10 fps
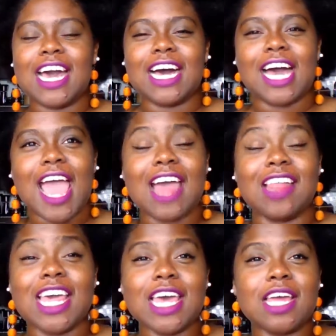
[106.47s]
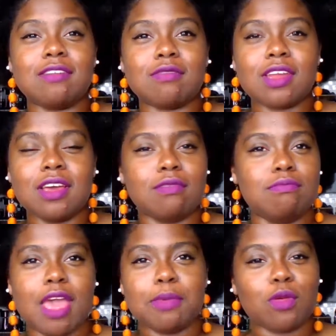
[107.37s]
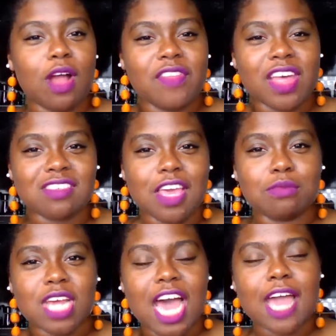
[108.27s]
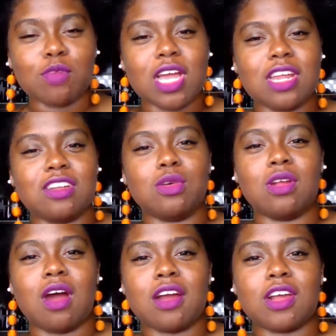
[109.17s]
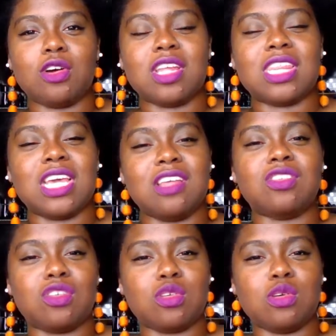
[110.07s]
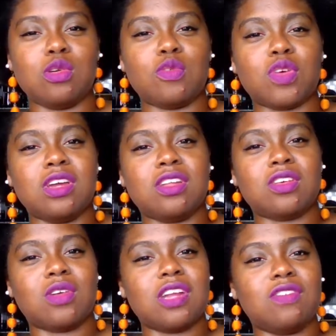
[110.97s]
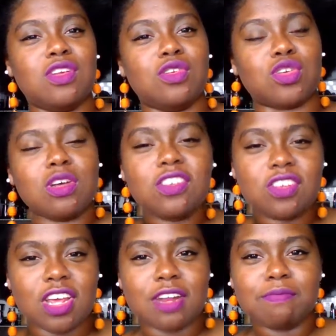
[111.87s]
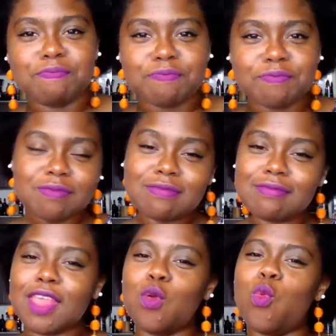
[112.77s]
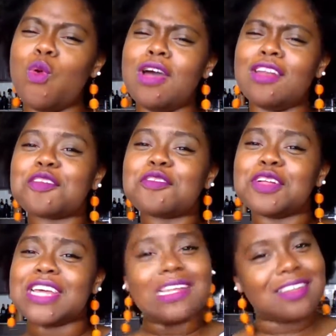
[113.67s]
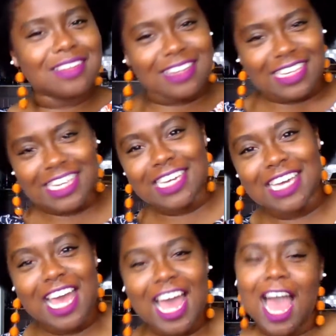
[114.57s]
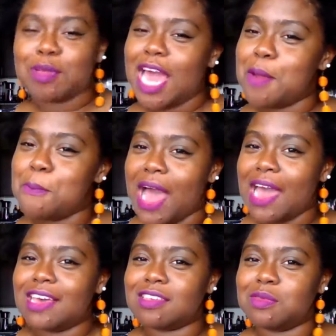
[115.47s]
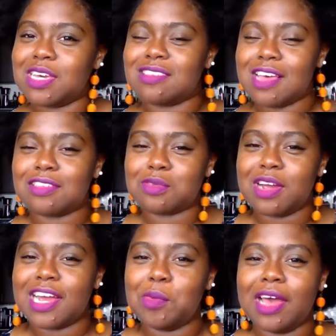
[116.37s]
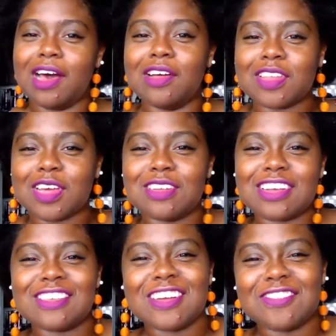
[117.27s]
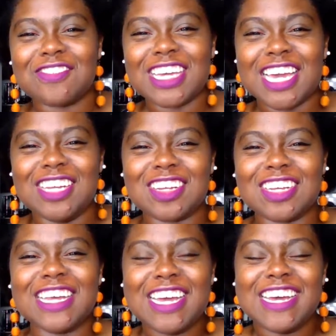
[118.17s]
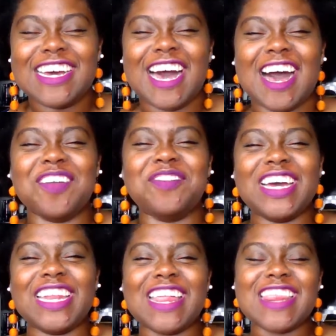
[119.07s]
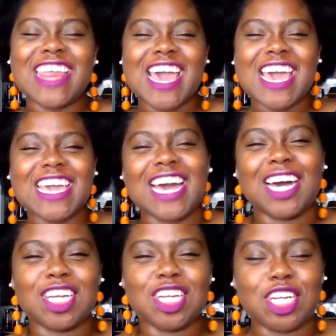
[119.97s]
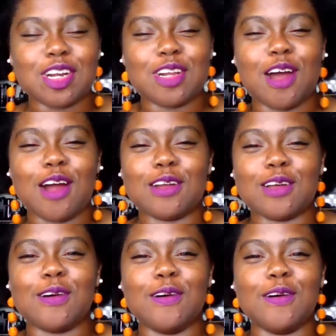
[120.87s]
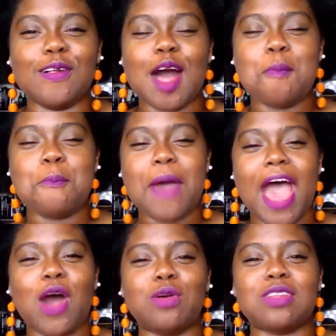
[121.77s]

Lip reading: then maybe around that same time, ran into an article that the Institute for Integrative Nutrition, wonderful entity. I'm kind of biased because that's where I got my health coaching certification. But they shared an article about